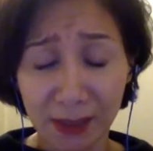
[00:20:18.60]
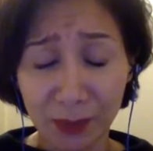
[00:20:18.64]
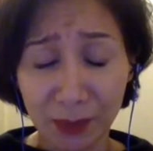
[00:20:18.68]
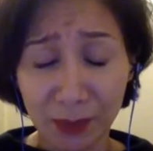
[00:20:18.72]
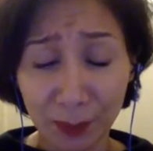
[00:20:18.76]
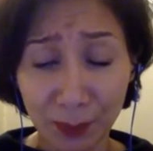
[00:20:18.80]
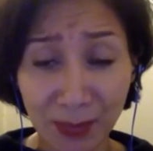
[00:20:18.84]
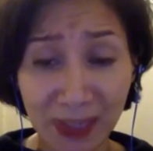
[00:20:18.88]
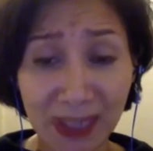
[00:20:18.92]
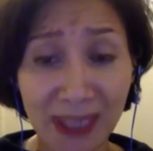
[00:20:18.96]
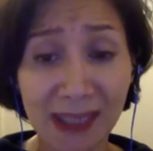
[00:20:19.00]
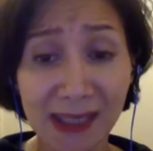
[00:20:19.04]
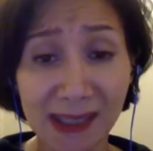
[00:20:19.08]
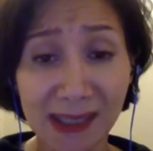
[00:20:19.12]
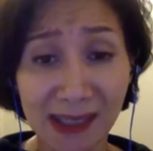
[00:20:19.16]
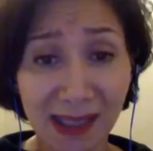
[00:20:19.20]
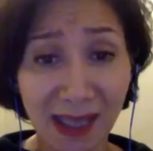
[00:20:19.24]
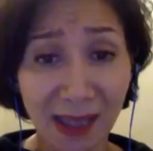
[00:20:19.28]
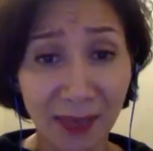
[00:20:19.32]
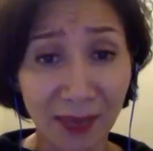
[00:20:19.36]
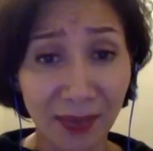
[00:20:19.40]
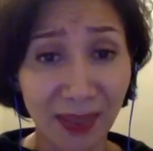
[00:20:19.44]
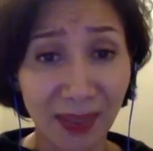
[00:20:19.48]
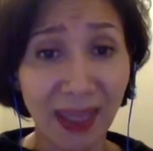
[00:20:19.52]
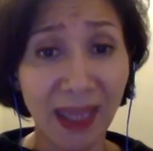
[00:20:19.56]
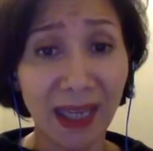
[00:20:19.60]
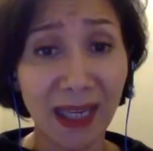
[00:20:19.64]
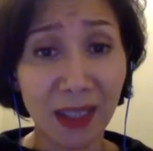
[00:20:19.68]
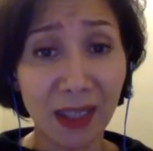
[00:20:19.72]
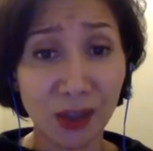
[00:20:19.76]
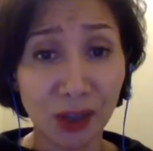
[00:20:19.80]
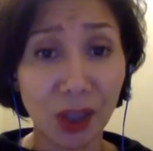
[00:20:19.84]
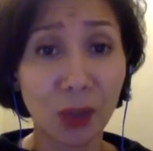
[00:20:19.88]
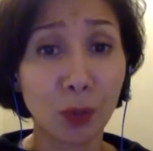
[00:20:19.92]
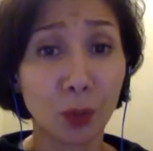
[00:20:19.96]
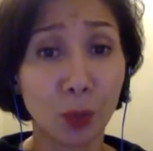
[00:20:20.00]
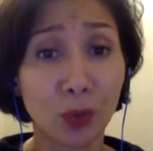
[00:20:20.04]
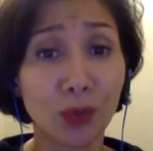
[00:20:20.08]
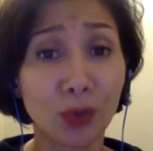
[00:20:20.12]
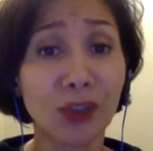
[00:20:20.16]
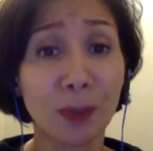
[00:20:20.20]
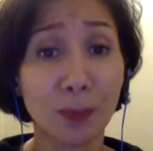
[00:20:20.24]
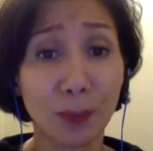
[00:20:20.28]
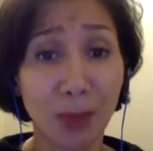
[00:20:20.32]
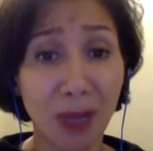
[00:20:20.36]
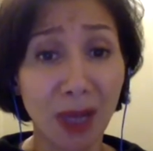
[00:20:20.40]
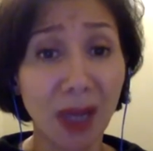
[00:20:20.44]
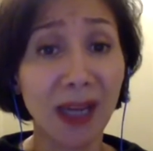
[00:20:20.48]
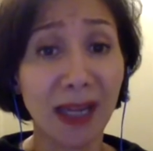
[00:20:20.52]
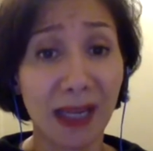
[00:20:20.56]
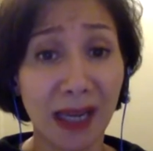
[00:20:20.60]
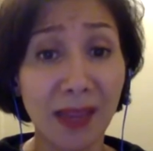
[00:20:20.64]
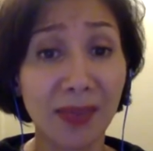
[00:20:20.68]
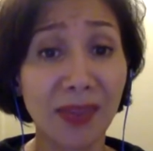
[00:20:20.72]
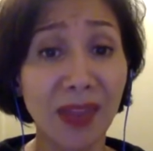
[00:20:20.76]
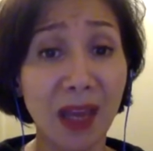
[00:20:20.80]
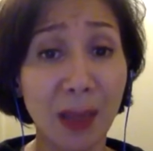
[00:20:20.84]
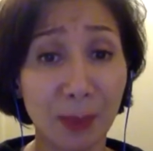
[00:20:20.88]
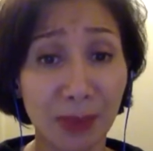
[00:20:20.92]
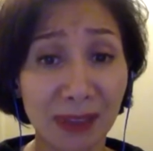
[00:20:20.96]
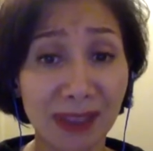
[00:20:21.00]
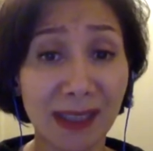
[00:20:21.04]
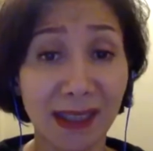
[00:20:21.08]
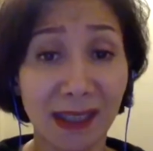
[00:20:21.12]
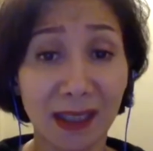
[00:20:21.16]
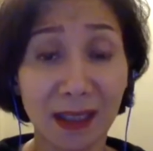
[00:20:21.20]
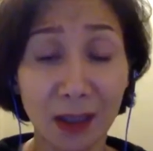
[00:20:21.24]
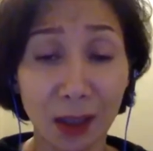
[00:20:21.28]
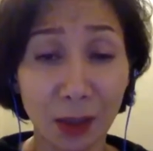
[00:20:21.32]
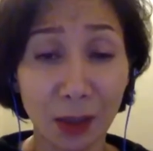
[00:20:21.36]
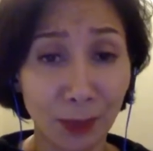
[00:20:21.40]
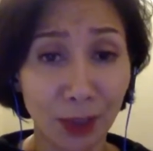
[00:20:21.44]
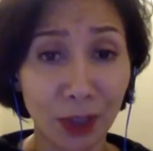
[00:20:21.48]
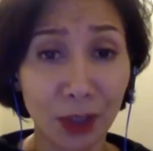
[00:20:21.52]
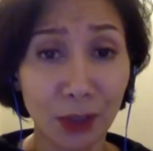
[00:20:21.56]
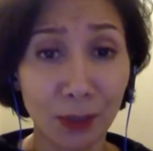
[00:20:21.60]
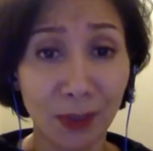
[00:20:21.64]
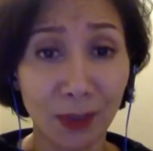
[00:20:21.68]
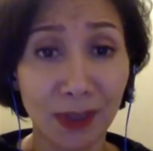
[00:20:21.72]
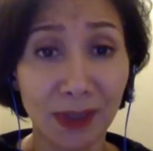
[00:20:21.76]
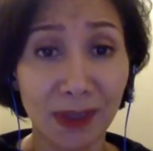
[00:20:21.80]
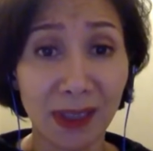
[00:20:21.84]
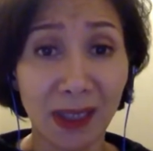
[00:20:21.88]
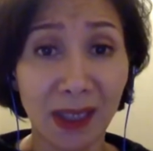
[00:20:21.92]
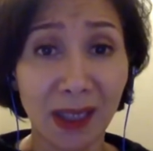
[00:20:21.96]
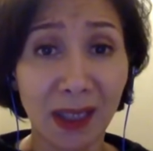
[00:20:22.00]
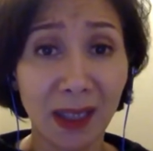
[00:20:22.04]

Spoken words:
means that they don't want to buy at that particular moment.